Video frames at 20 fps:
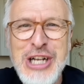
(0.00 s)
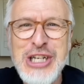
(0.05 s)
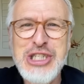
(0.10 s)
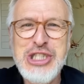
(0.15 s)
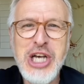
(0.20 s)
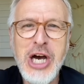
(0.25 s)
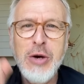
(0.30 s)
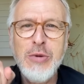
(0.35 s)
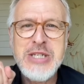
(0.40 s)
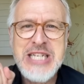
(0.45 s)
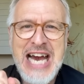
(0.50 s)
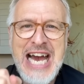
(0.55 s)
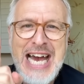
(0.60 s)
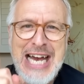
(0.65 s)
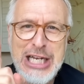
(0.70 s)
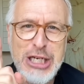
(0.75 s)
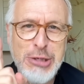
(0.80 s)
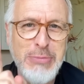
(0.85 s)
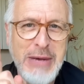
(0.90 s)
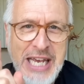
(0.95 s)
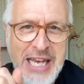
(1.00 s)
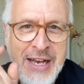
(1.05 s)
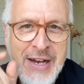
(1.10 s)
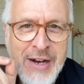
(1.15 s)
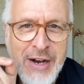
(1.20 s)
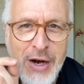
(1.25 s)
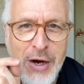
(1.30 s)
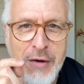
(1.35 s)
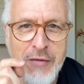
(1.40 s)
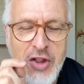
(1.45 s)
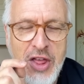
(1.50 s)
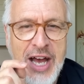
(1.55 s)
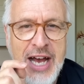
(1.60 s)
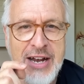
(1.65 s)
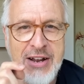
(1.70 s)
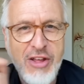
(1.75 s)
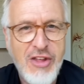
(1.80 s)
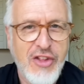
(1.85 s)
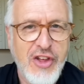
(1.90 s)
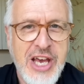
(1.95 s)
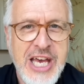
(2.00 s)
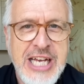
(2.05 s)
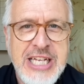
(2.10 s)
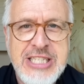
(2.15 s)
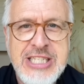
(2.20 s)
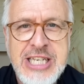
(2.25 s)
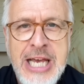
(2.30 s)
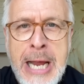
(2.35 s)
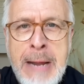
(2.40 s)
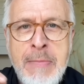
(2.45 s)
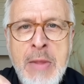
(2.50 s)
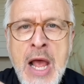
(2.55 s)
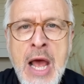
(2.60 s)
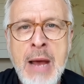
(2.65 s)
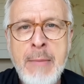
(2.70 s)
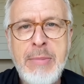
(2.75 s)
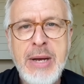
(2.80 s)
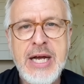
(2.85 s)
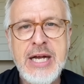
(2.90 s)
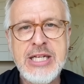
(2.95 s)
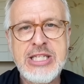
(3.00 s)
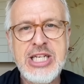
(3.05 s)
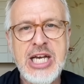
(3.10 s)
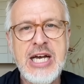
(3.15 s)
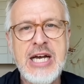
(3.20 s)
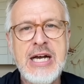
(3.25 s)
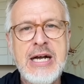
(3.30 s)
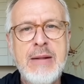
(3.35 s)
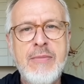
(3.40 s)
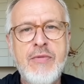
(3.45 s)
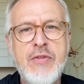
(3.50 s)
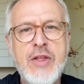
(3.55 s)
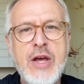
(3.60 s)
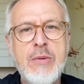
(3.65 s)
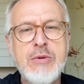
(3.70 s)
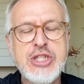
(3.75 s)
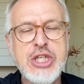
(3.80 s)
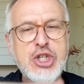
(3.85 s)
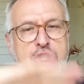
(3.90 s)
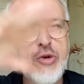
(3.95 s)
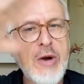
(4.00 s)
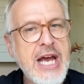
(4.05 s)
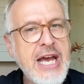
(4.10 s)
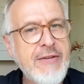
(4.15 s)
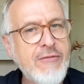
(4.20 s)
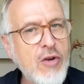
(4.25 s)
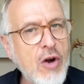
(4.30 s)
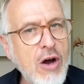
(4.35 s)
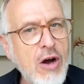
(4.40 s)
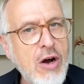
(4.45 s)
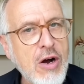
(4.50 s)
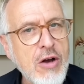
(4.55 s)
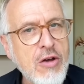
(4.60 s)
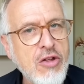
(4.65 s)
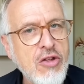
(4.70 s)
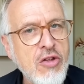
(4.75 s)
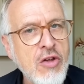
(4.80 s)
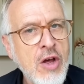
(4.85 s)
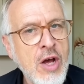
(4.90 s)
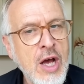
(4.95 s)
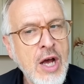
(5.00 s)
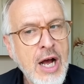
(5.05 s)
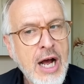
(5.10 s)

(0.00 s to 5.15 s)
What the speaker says: Don't at me over that, as the kids say. But there was a tray of rocks.